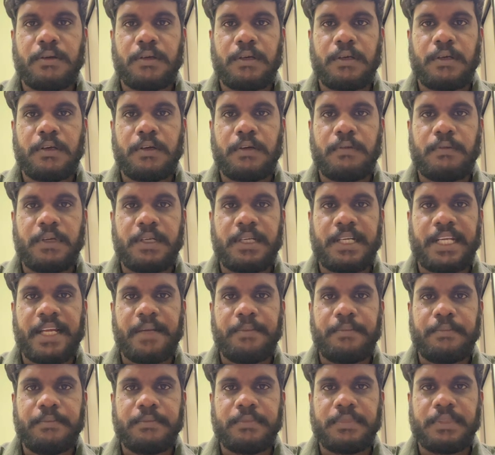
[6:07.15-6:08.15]
Over
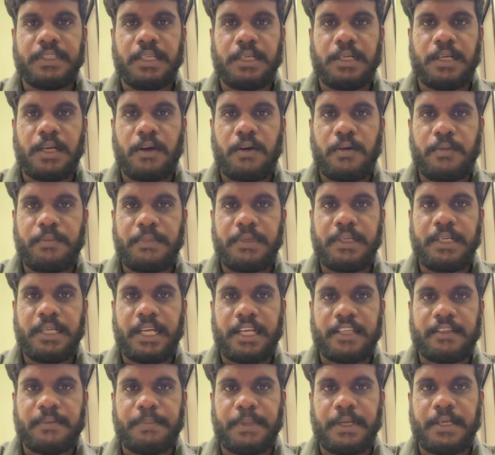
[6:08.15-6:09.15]
time, the government
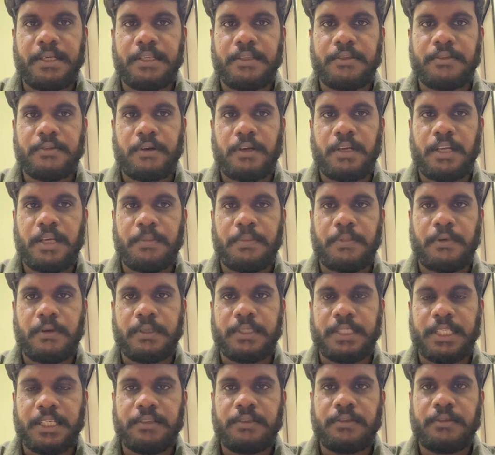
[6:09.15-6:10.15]
expanded solar
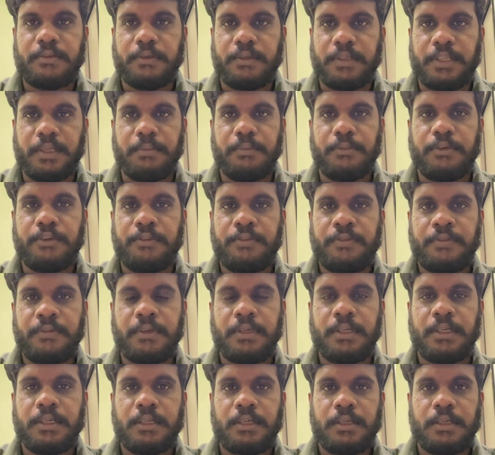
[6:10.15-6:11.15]
projects to remove
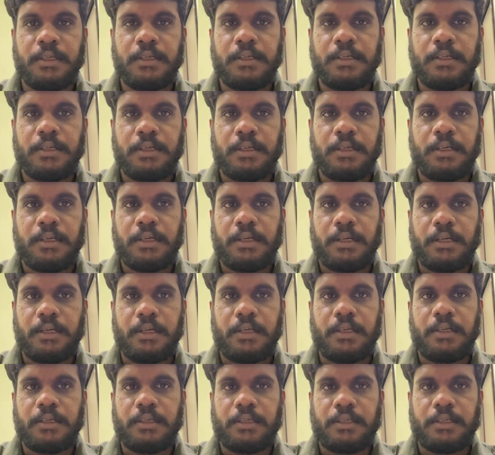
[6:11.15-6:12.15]

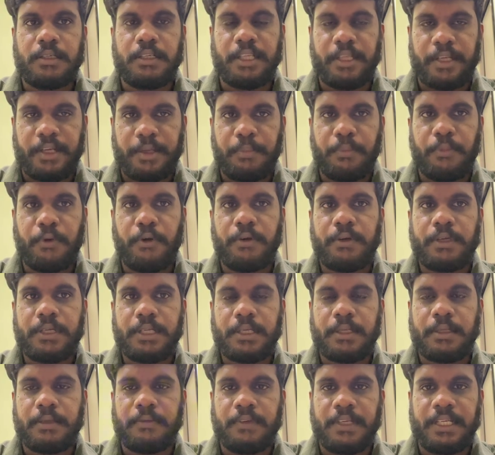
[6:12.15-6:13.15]
the remote
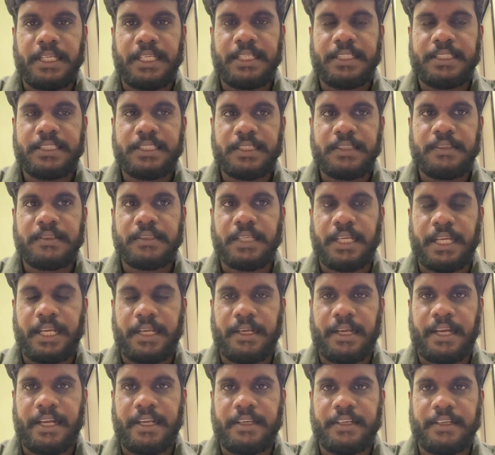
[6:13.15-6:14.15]
villages
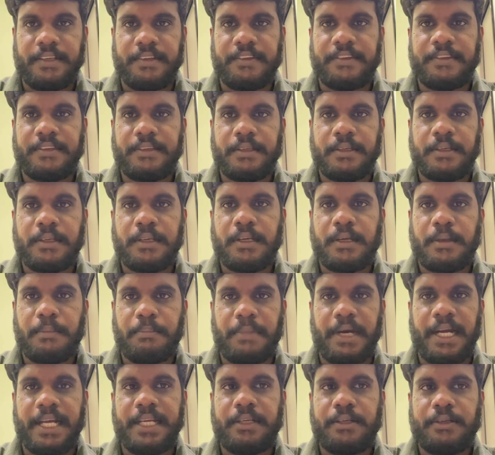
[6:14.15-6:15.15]
and islands.
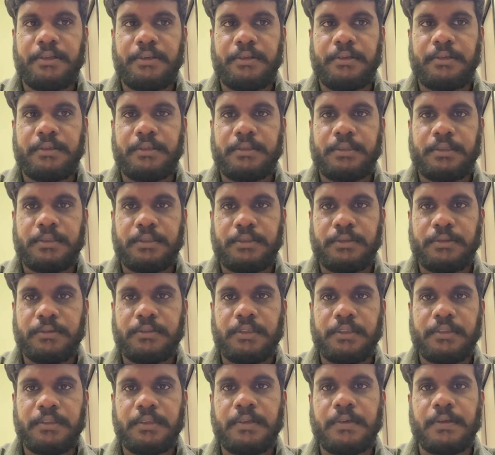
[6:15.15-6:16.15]
By
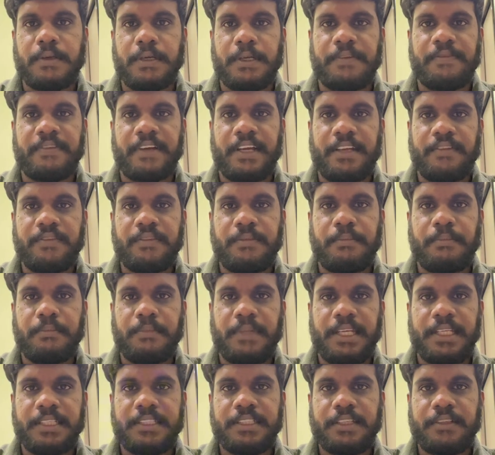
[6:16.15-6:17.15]
2025,
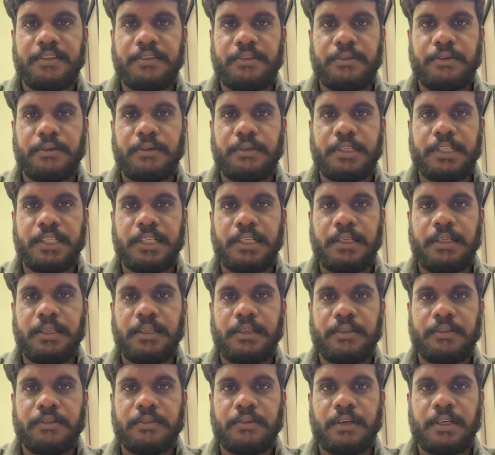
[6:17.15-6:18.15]
Malaysia's total
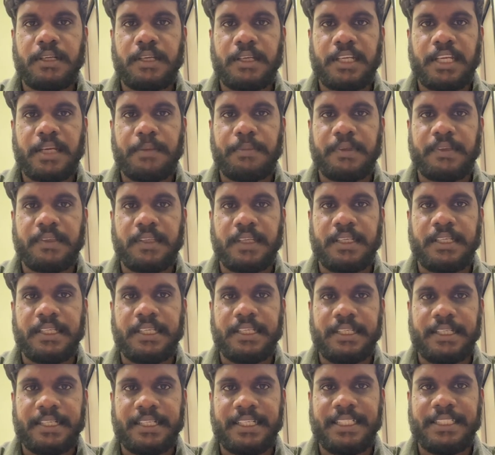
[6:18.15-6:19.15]
solar
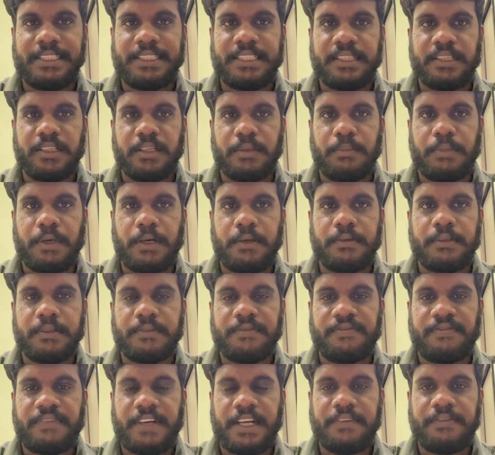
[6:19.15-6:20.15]
capacity reached about
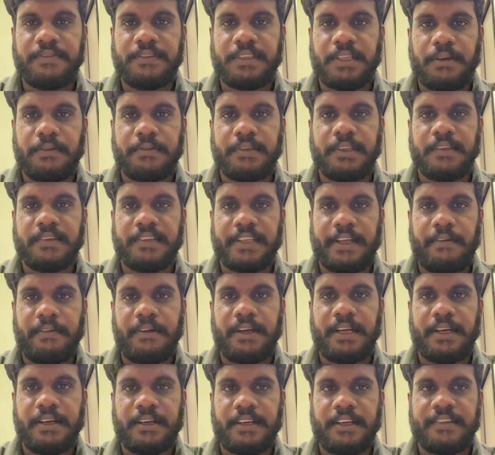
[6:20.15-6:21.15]

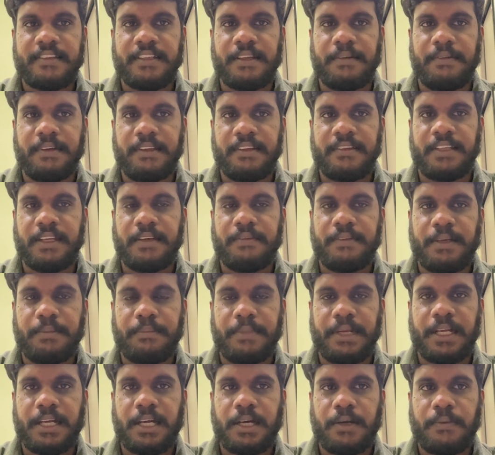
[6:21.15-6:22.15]
5,777
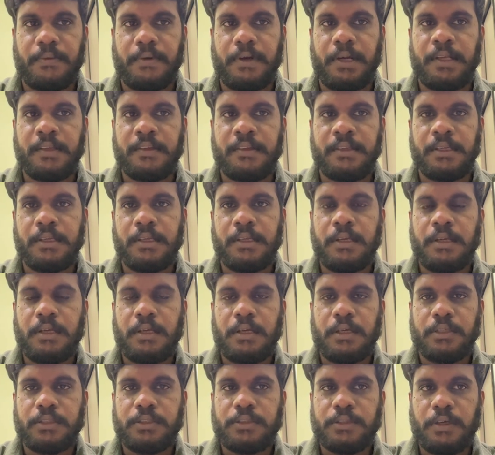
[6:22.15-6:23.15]
megawatts,
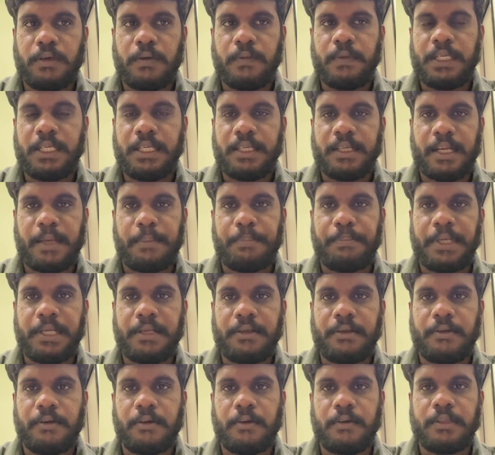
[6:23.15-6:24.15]
showing
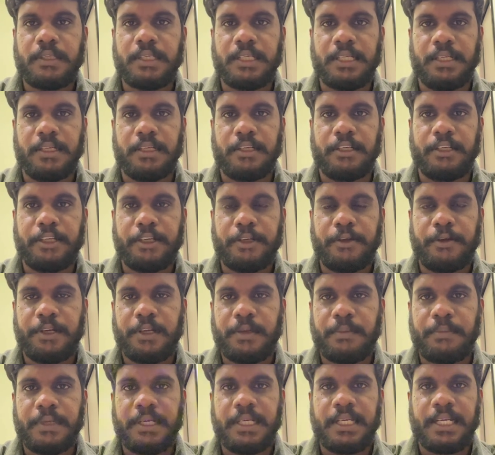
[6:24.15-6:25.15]
rapid growth in
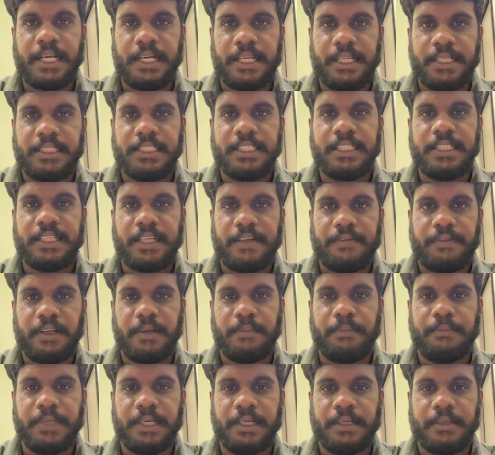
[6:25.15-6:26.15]
renewable energy
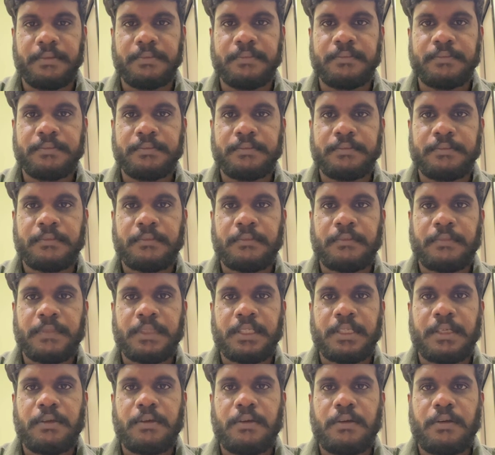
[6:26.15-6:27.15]
development.
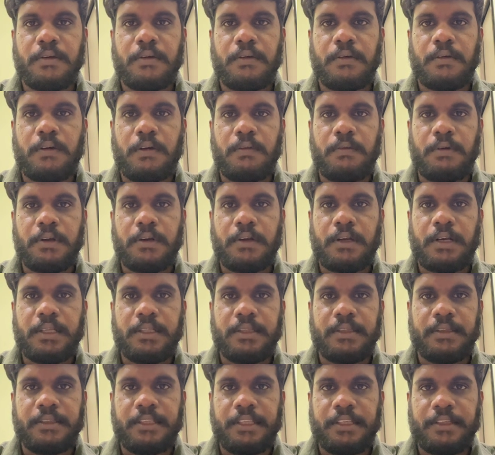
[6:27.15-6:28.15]
Overall,
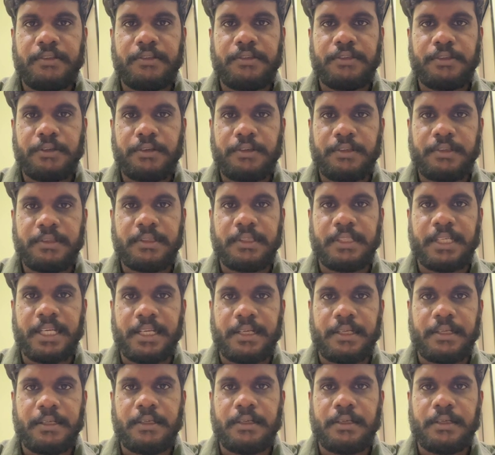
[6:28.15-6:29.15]
this shows that
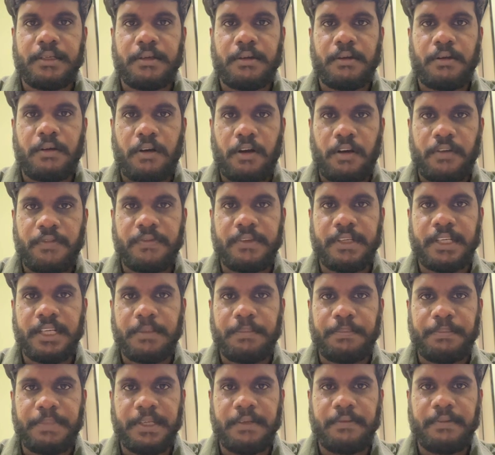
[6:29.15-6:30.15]

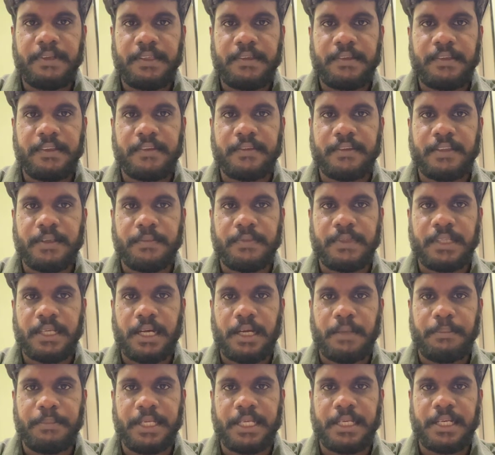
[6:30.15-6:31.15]
off-grid PV systems
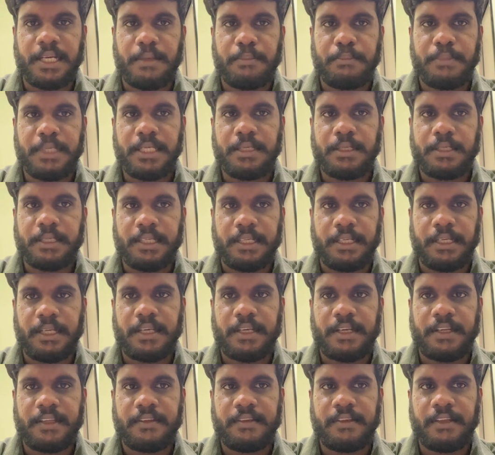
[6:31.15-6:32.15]
are becoming
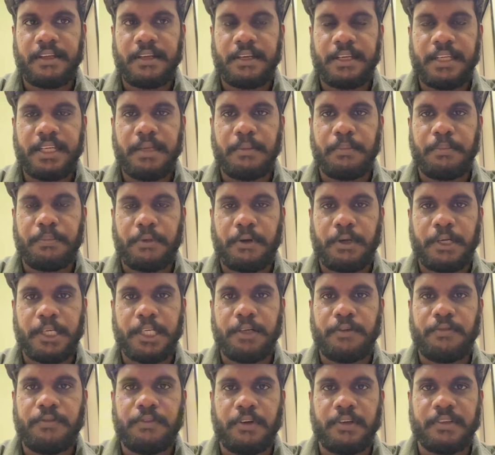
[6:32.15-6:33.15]
increasingly
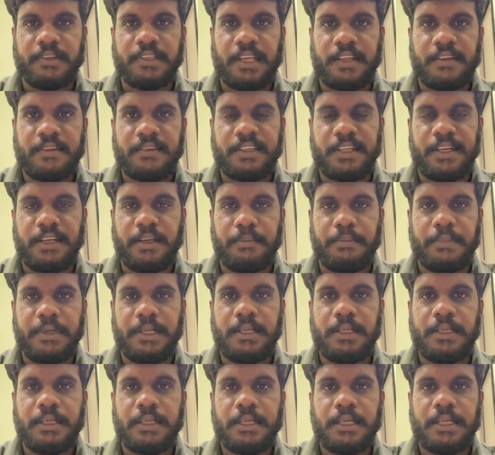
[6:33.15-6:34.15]
important for
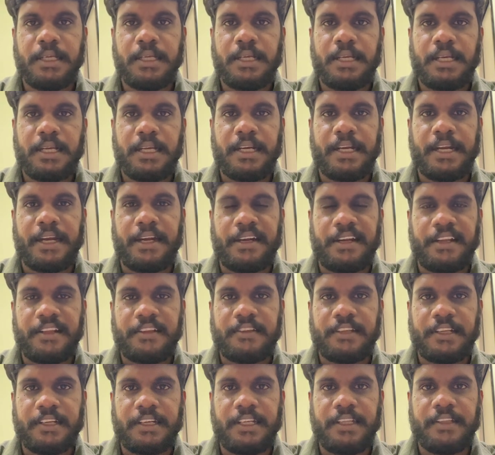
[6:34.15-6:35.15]
sustainable
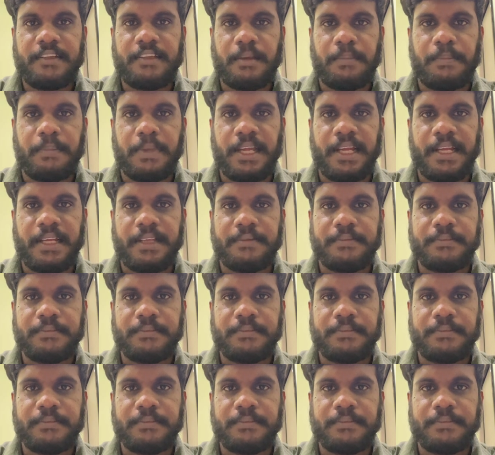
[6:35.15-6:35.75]
electricity supply.